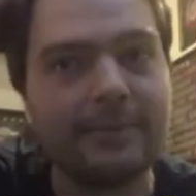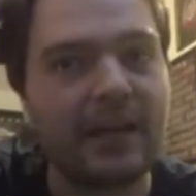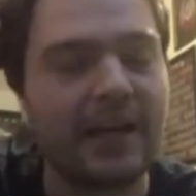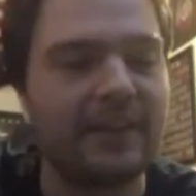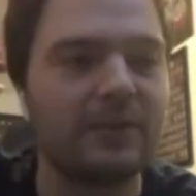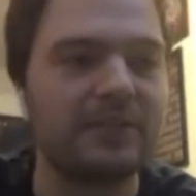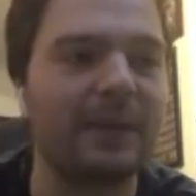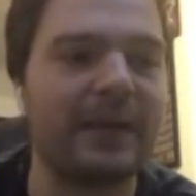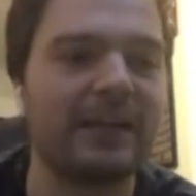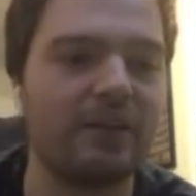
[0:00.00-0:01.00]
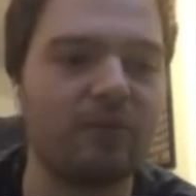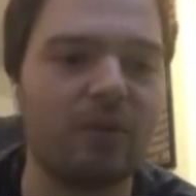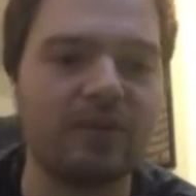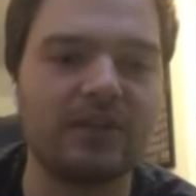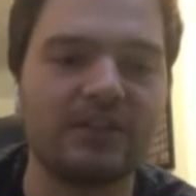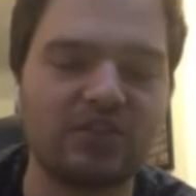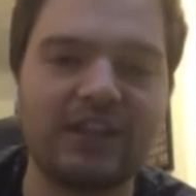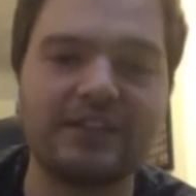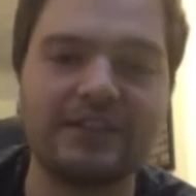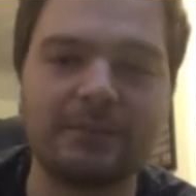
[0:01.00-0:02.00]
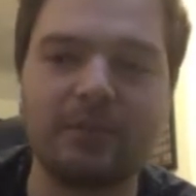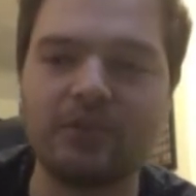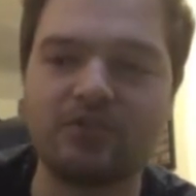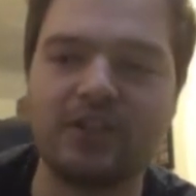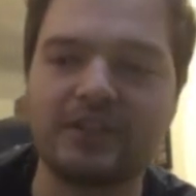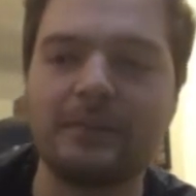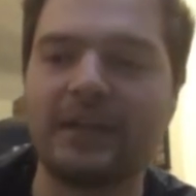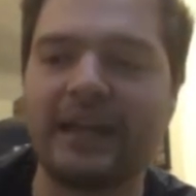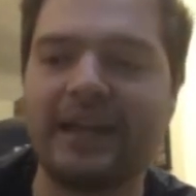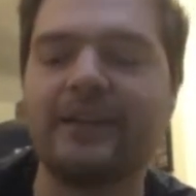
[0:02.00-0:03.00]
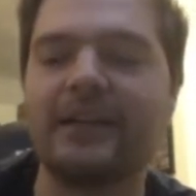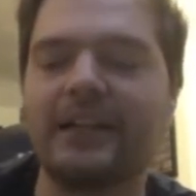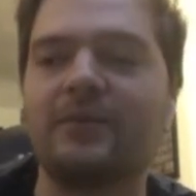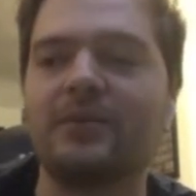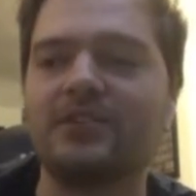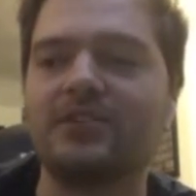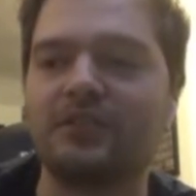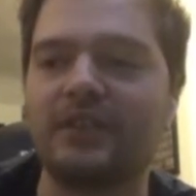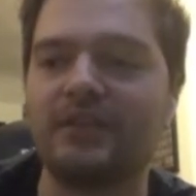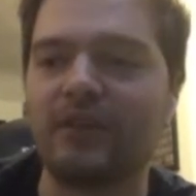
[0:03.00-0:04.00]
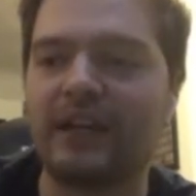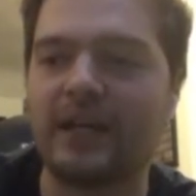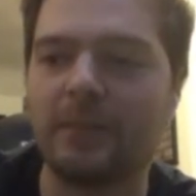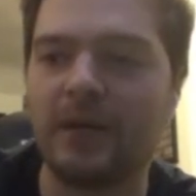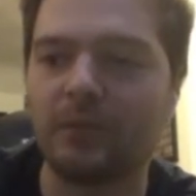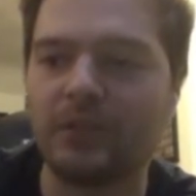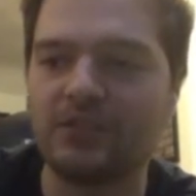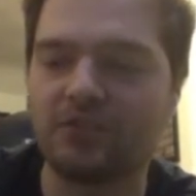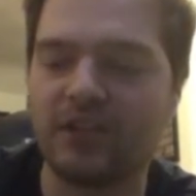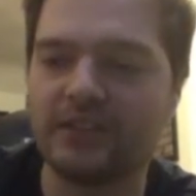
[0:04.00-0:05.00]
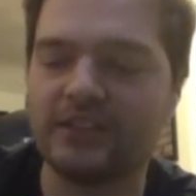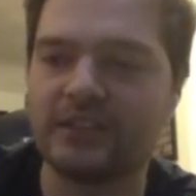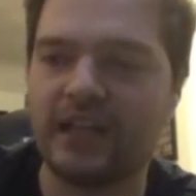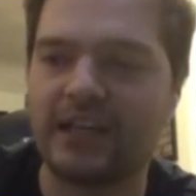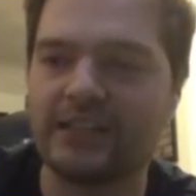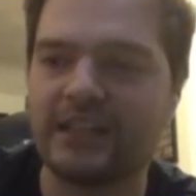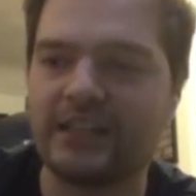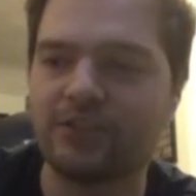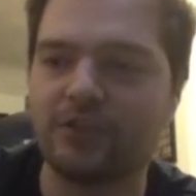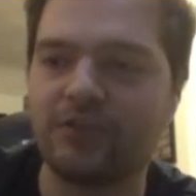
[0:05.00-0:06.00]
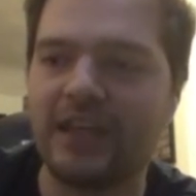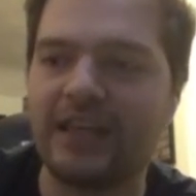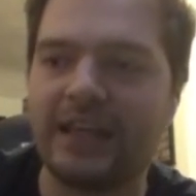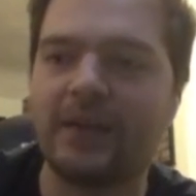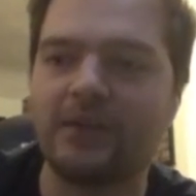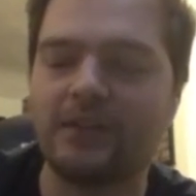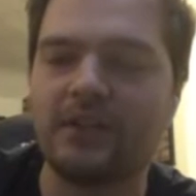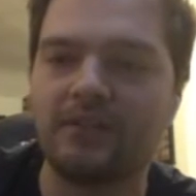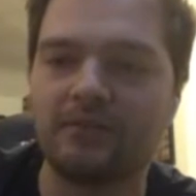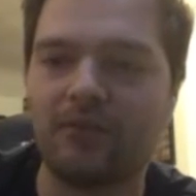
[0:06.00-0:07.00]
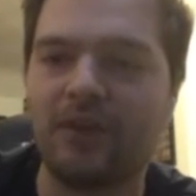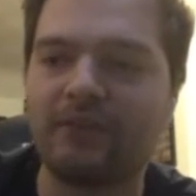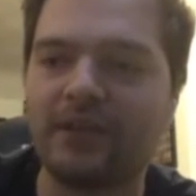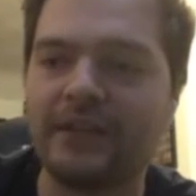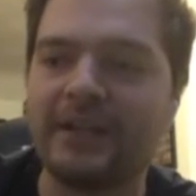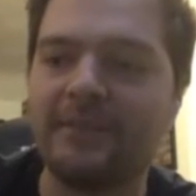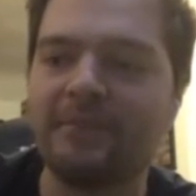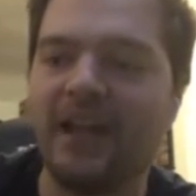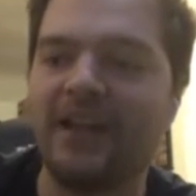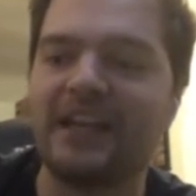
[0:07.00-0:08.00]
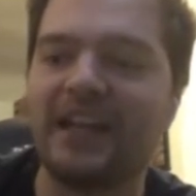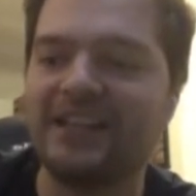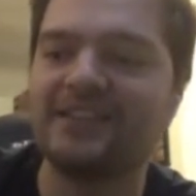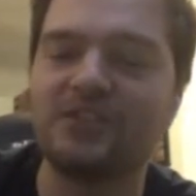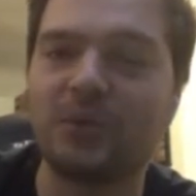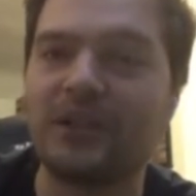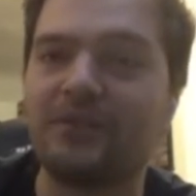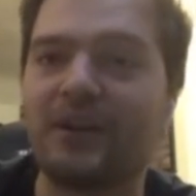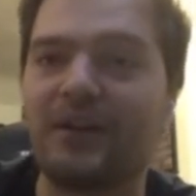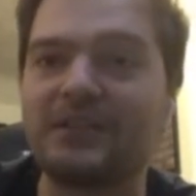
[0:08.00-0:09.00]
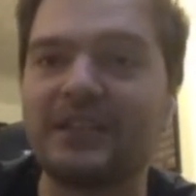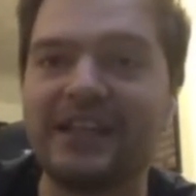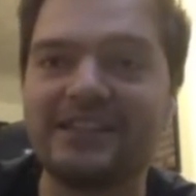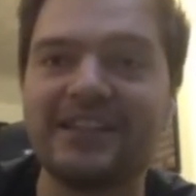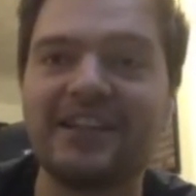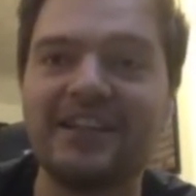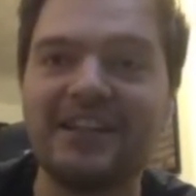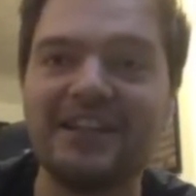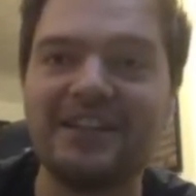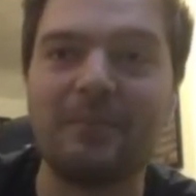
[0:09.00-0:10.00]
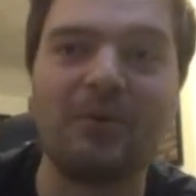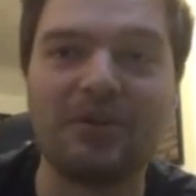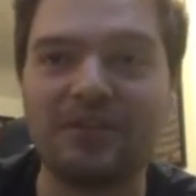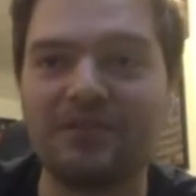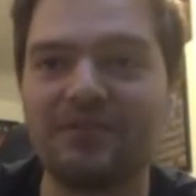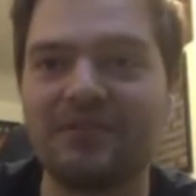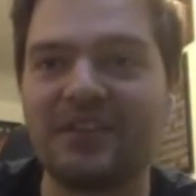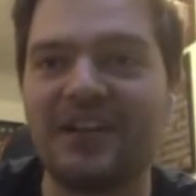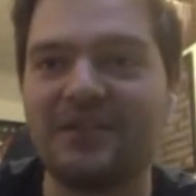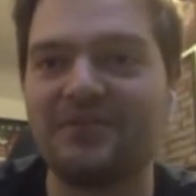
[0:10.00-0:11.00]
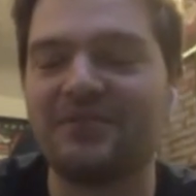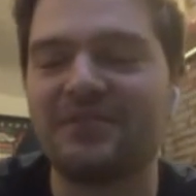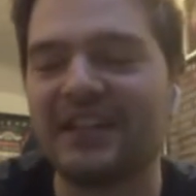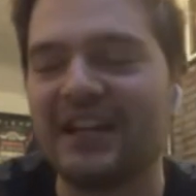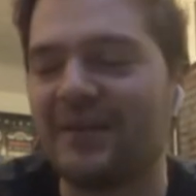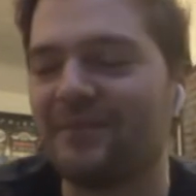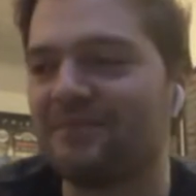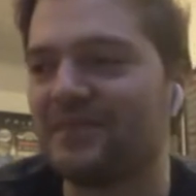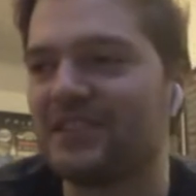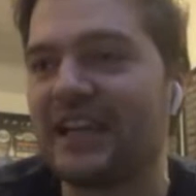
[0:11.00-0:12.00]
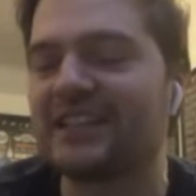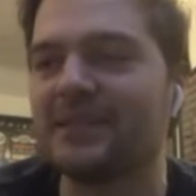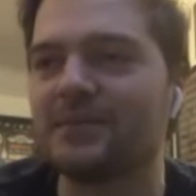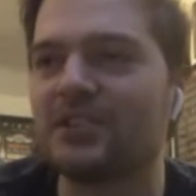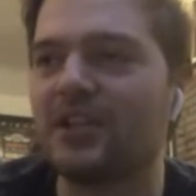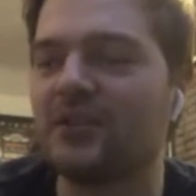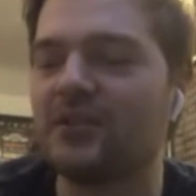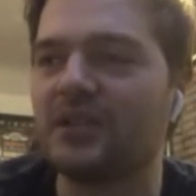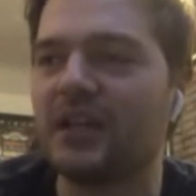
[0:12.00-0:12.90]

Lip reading: and there was a banner of what the Chelsea supporters trust had put out, and it was sort of "In Frank Lampard we trust," and it said sort of "Then, now, and forever." And then less than 24 hours later, the board have sacked him. So